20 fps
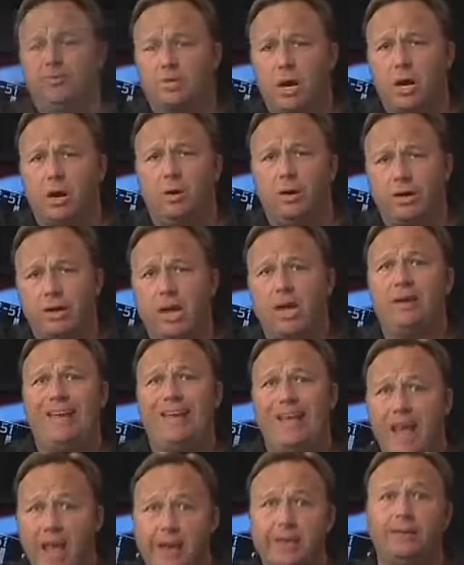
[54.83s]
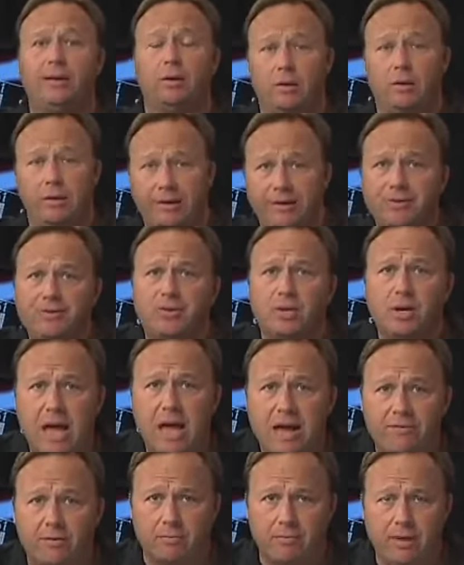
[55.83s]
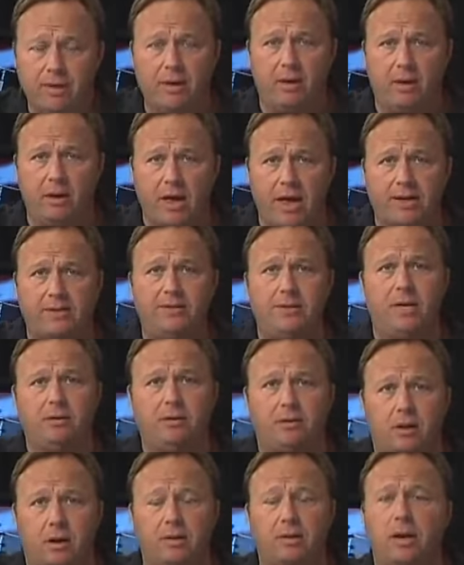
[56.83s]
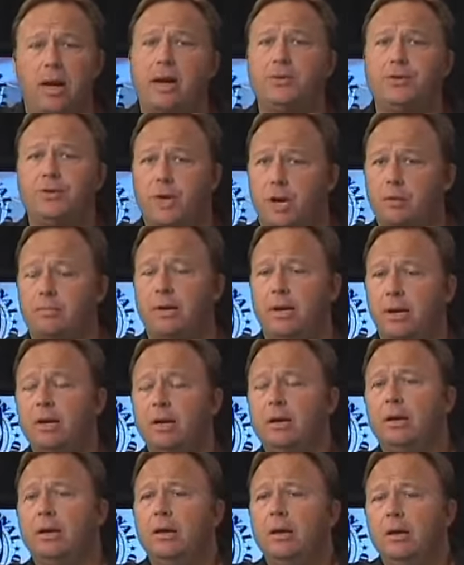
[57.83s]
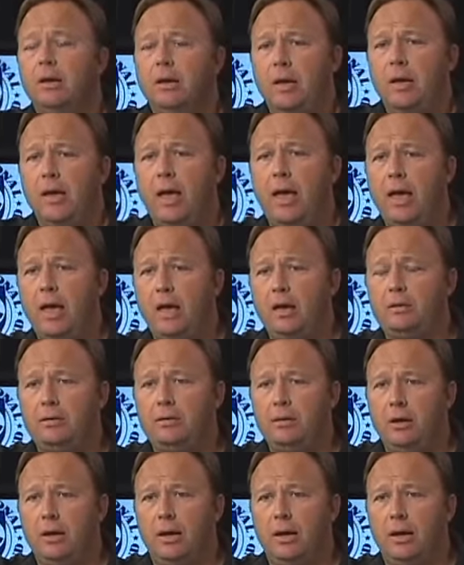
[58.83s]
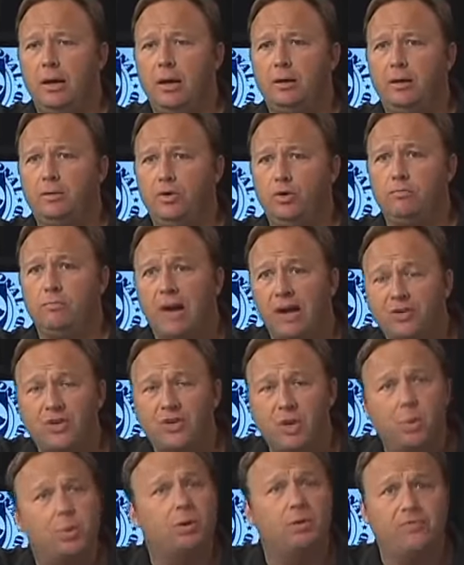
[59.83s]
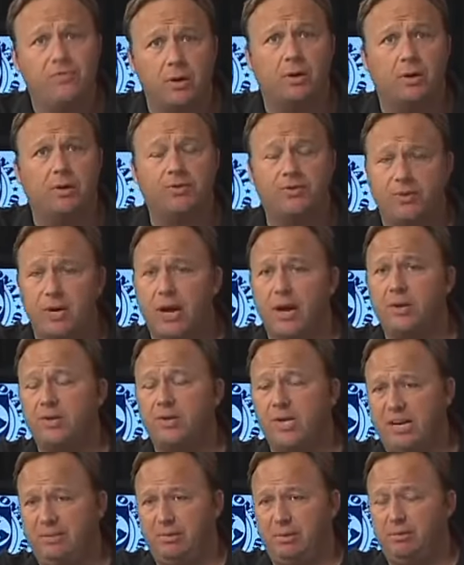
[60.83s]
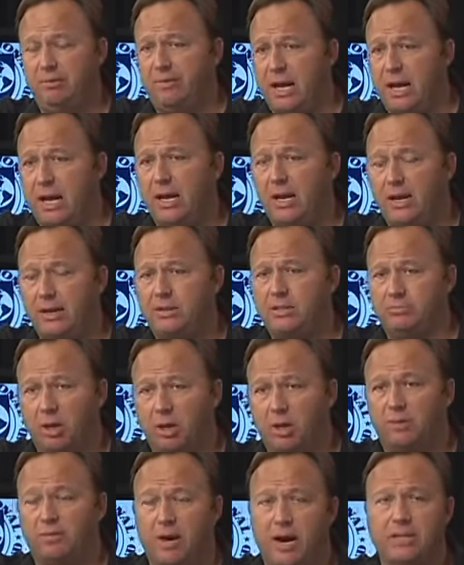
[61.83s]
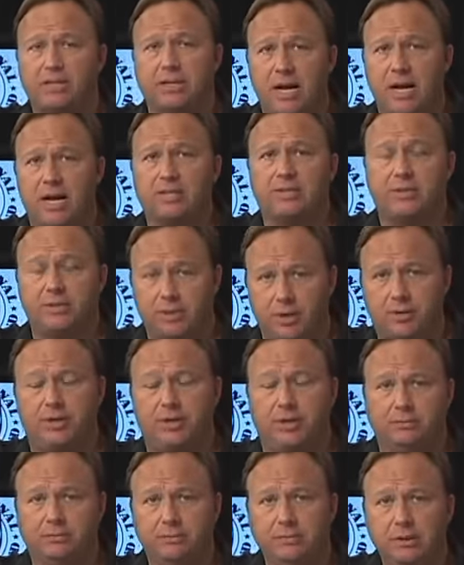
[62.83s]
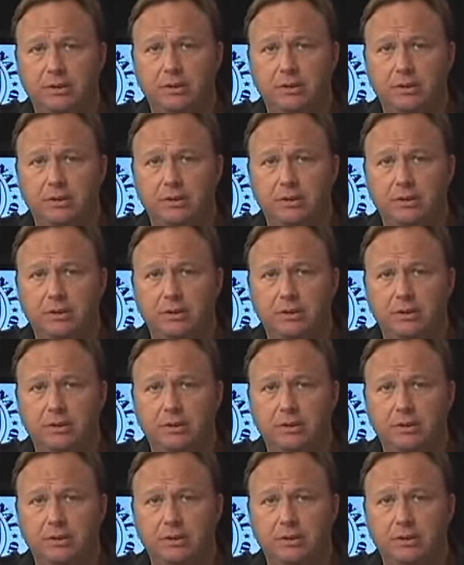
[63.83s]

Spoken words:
so, again, Hitler is the government in 1939 Germany, and you must do what the Fuhrer says, even if it violates the Bill of Rights and Constitution.